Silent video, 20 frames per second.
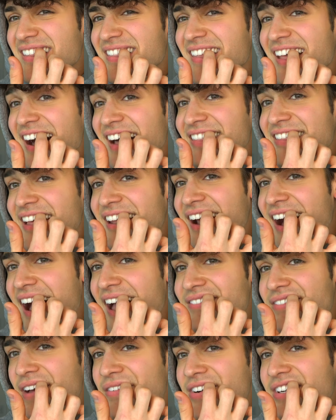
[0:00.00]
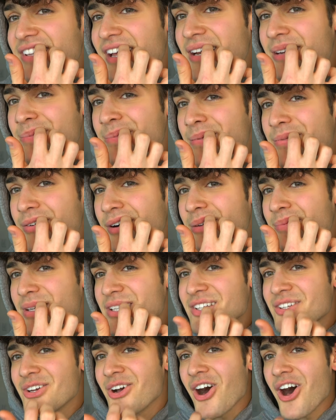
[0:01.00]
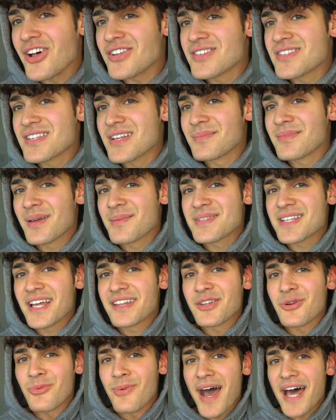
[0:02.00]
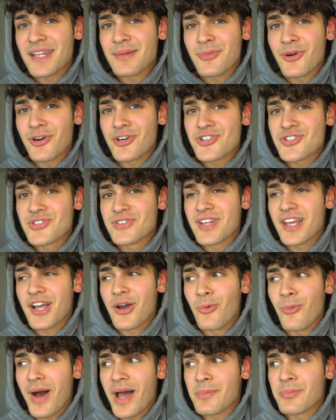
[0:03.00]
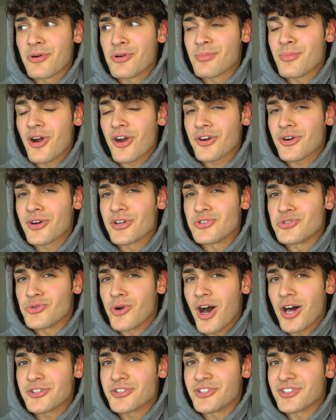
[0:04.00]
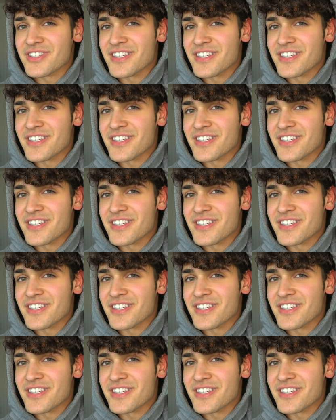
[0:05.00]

Not that I've ever done it before, but do you also sometimes get the random urge to take a whiteboard marker and draw on your